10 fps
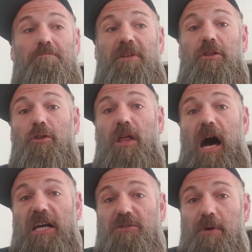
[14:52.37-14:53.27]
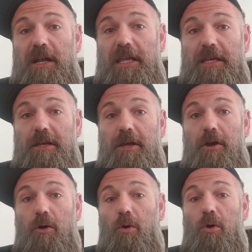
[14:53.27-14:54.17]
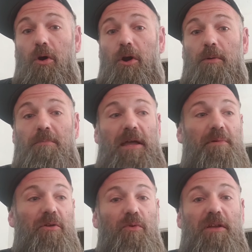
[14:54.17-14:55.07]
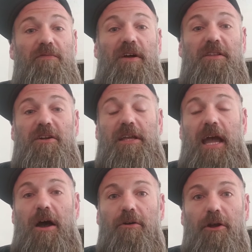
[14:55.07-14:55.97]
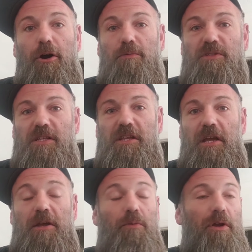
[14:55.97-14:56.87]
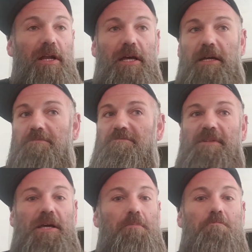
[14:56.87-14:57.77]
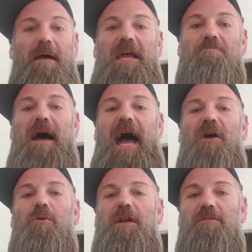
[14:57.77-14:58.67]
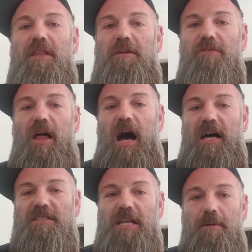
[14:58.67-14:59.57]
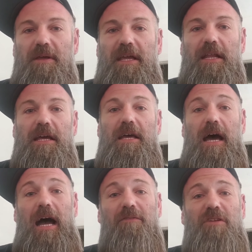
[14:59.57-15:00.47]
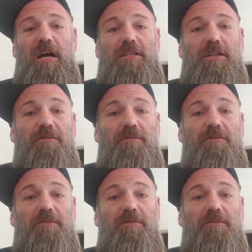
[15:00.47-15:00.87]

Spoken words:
either lost money or maybe refunded their account in hopes that they were going to make back whatever they've lost. I mean, I've talked to